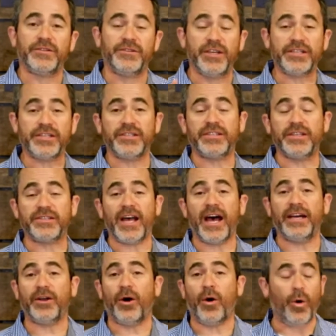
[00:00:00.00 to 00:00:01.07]
This is
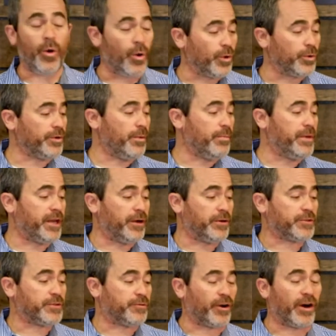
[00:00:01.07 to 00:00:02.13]
designed to hold
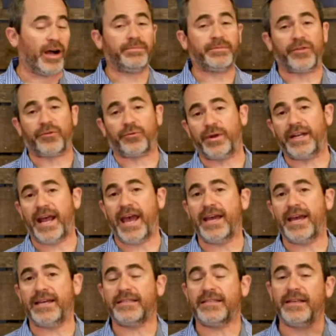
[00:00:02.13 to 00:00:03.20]
minnows for up to 3
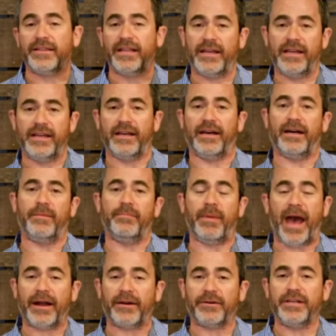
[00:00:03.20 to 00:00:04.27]
days. The
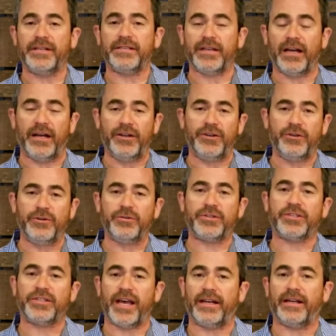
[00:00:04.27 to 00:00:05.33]
batteries, a new
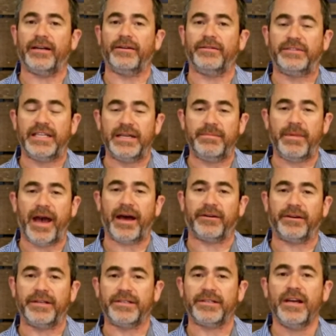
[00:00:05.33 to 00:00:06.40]
set of D
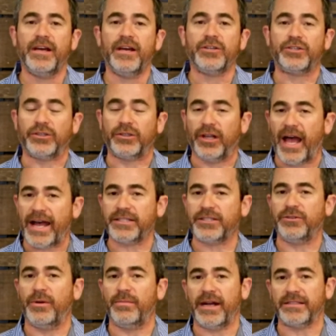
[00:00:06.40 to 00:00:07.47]
batteries, should
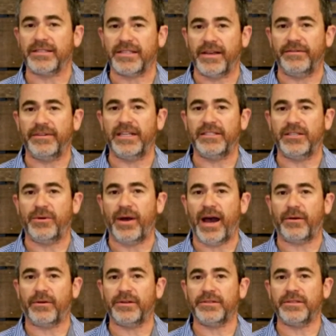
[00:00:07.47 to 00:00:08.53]
last you about 72
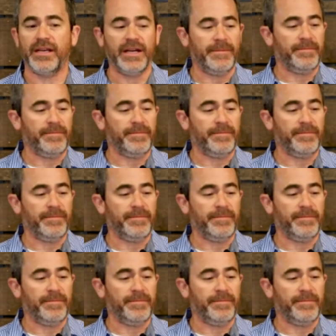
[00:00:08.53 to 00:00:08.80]
hours.